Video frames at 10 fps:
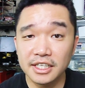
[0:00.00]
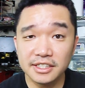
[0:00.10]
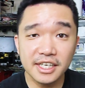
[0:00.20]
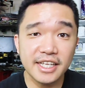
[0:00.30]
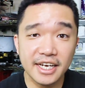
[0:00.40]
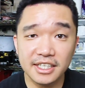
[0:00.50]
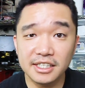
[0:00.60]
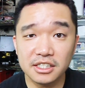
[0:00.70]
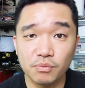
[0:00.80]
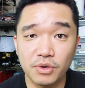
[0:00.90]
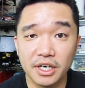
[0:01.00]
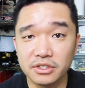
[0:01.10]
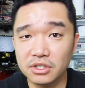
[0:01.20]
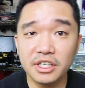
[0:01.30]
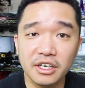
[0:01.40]
take that key somewhere,
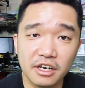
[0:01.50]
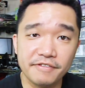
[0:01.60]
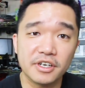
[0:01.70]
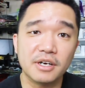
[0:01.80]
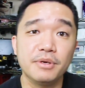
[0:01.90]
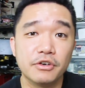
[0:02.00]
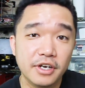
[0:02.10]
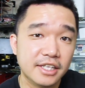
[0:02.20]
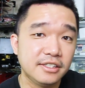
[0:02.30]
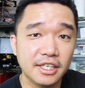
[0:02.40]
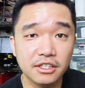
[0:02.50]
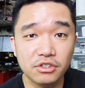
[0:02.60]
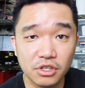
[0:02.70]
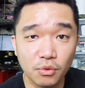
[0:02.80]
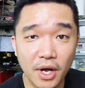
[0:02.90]
delete it off your computer, and send it
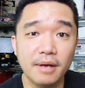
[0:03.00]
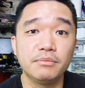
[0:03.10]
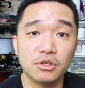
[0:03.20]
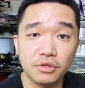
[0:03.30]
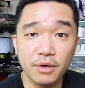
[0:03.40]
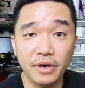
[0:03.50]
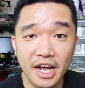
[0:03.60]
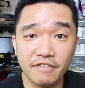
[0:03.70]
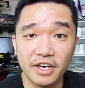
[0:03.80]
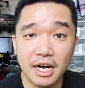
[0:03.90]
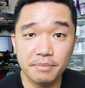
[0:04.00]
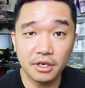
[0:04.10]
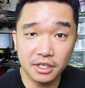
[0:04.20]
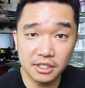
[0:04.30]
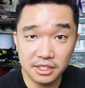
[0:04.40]
to the web, so they would have a copy
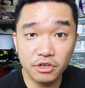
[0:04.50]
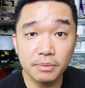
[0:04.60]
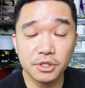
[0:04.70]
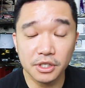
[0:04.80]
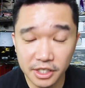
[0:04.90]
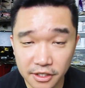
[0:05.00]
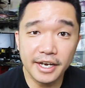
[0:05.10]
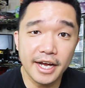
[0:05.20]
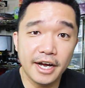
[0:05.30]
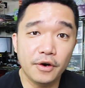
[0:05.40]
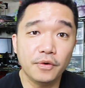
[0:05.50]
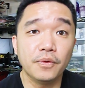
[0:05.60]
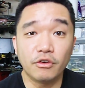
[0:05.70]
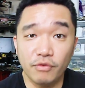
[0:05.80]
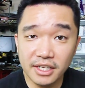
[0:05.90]
of this decryption key.
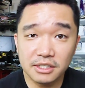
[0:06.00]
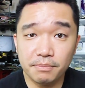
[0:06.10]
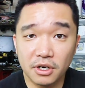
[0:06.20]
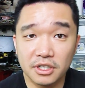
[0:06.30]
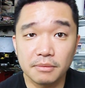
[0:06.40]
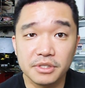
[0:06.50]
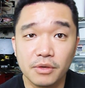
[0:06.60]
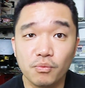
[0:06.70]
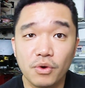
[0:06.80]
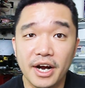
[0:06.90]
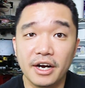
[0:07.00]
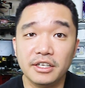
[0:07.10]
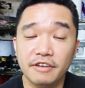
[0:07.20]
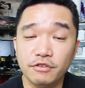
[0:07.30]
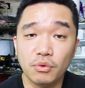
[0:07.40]
Now, the ransom part comes in where
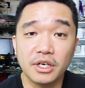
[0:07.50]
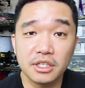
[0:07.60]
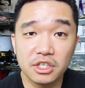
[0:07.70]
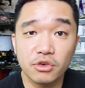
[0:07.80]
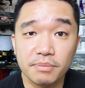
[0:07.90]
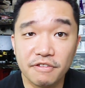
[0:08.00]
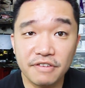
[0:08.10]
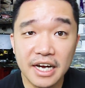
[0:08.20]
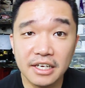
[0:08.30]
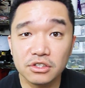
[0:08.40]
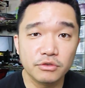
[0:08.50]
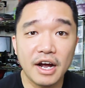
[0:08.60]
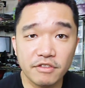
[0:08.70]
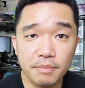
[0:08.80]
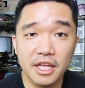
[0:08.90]
if you want to decrypt the files, you
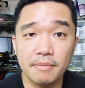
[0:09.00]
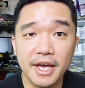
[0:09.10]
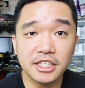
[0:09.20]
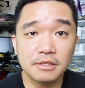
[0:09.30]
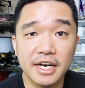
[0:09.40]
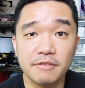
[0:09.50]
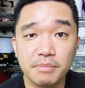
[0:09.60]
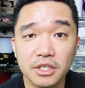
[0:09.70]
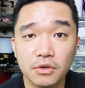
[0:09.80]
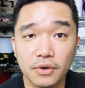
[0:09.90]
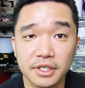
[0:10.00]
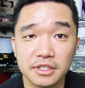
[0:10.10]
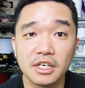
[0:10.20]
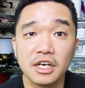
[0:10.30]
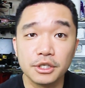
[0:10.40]
have to pay them X amount of
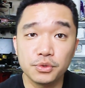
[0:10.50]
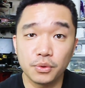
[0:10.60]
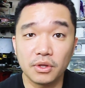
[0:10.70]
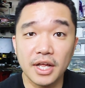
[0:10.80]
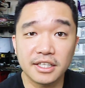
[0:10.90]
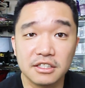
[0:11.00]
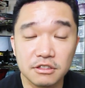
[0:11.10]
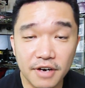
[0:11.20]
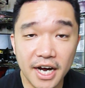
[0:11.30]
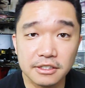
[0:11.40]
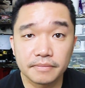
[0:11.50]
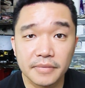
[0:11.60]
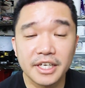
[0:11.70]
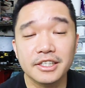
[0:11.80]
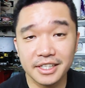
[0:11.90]
bitcoins to unlock these files.
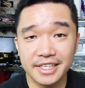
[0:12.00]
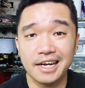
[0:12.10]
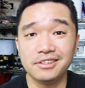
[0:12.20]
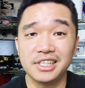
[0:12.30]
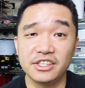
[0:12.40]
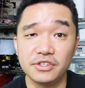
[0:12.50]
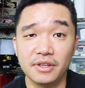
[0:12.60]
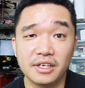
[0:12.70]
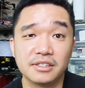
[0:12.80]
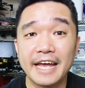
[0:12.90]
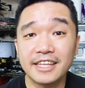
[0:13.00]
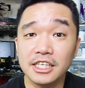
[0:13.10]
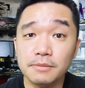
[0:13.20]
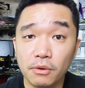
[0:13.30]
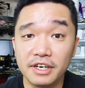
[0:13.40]
Here's the downside to this. At this
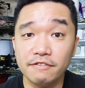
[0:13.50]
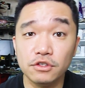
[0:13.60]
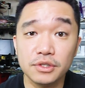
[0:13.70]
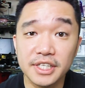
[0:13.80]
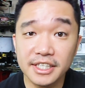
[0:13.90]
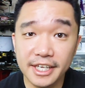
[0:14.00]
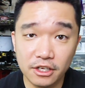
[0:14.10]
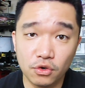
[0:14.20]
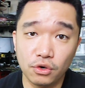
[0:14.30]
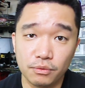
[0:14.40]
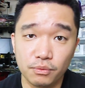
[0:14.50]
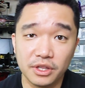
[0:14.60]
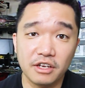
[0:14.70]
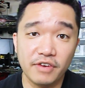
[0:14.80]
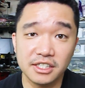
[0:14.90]
point, if you did get caught with
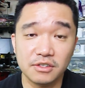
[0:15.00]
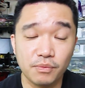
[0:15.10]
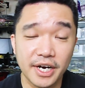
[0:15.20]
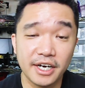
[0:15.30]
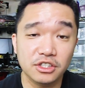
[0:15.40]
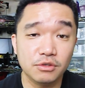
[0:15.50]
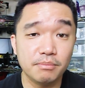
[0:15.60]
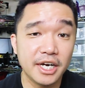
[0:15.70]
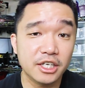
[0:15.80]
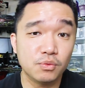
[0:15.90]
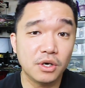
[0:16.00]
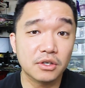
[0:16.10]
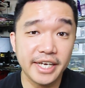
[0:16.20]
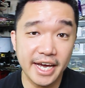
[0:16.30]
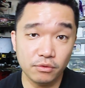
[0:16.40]
the ransomware, you might as well
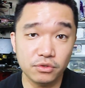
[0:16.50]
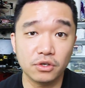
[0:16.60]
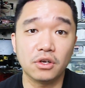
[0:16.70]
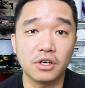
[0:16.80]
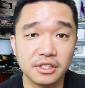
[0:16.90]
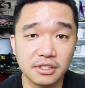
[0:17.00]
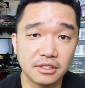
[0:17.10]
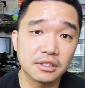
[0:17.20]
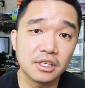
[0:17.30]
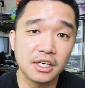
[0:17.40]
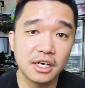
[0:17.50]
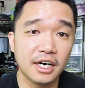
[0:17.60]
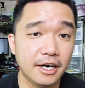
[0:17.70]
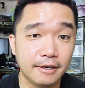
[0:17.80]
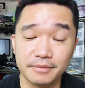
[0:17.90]
count your losses.
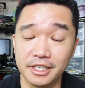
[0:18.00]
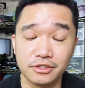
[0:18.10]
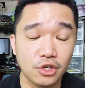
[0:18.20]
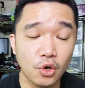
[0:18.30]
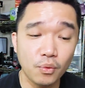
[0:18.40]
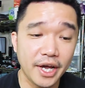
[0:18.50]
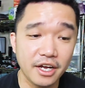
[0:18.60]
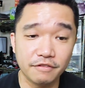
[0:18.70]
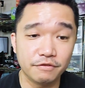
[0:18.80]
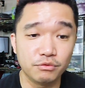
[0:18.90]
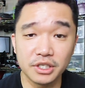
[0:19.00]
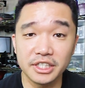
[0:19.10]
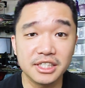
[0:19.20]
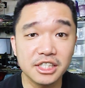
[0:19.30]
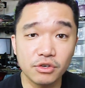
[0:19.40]
Um, there's no way of really
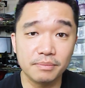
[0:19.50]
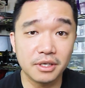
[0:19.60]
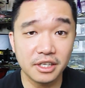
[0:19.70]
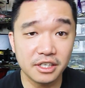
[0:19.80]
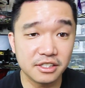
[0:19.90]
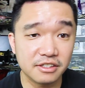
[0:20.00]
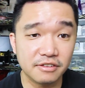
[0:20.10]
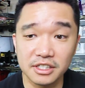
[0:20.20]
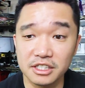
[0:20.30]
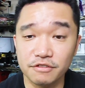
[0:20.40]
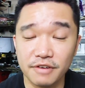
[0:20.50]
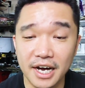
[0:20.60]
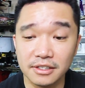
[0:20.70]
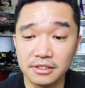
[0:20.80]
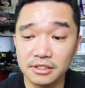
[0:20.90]
decrypting this these
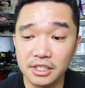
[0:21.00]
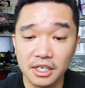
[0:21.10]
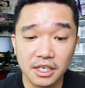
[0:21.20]
files.